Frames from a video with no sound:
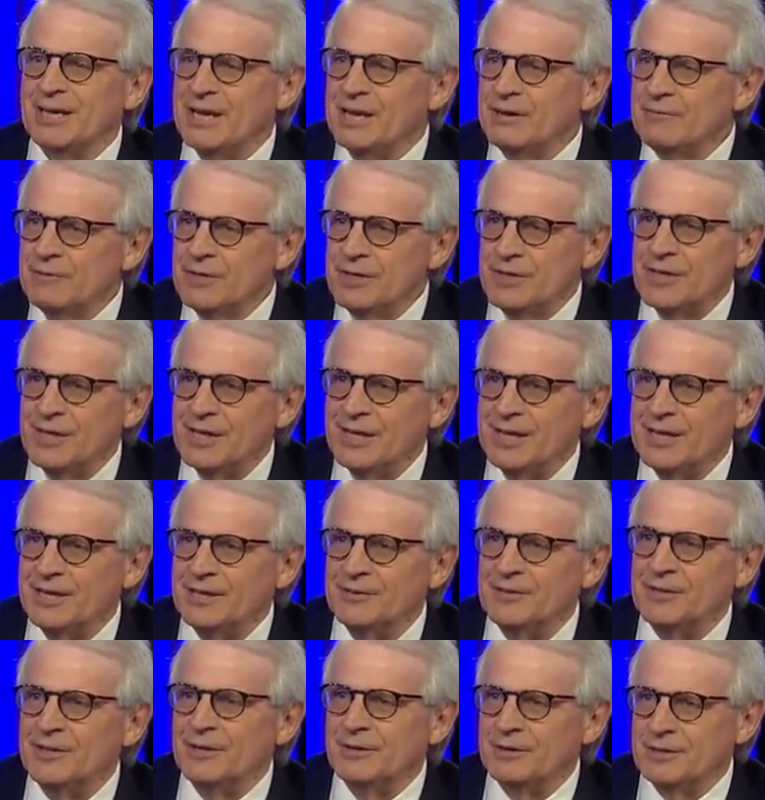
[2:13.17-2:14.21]
Everything in
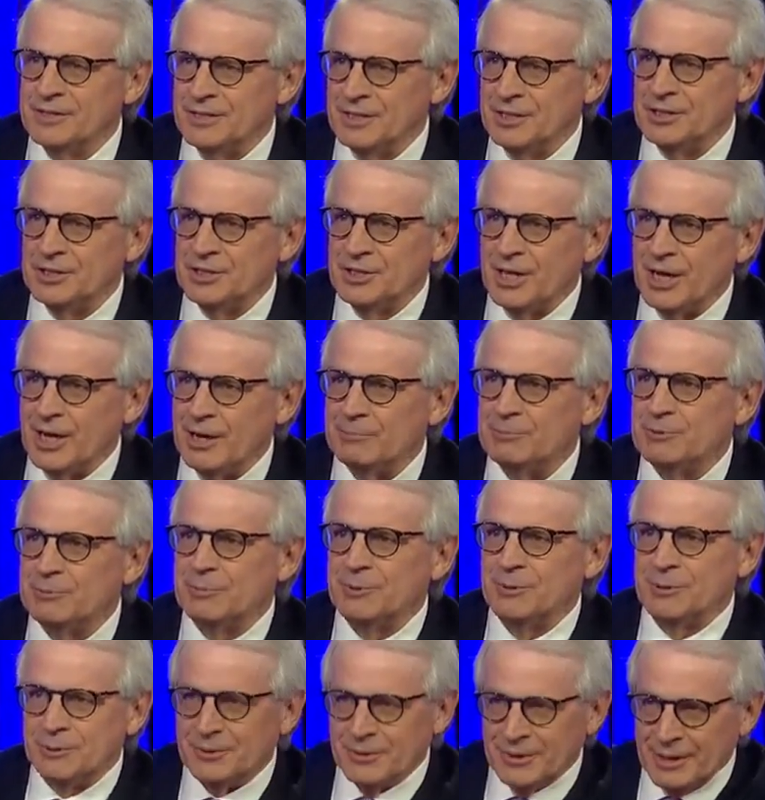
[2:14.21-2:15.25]
there is a jobs
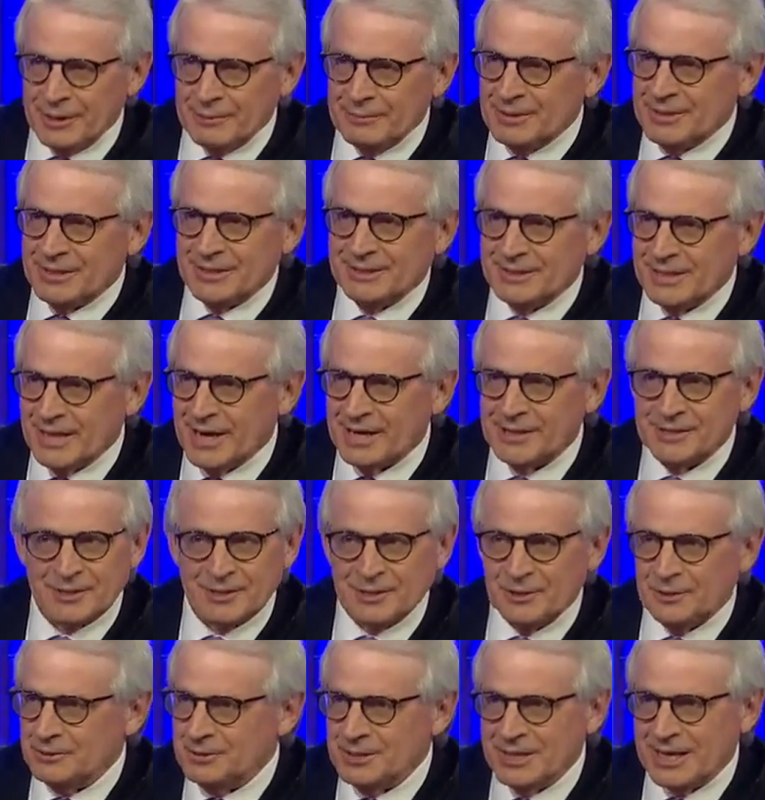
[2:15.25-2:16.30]
program. In the tax
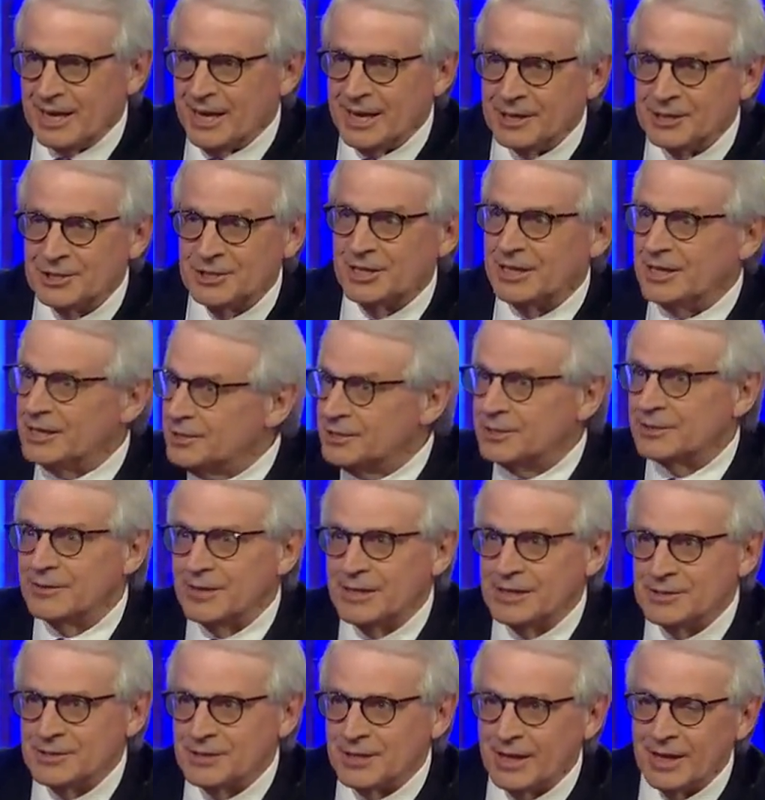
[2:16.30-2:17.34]
code, you can't change it, they
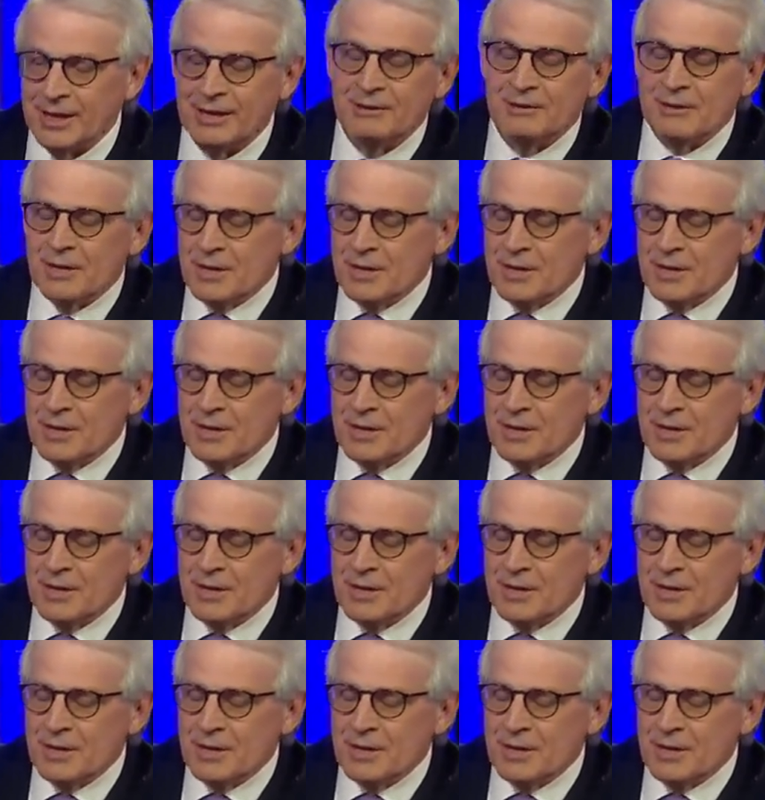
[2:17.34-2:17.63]
say,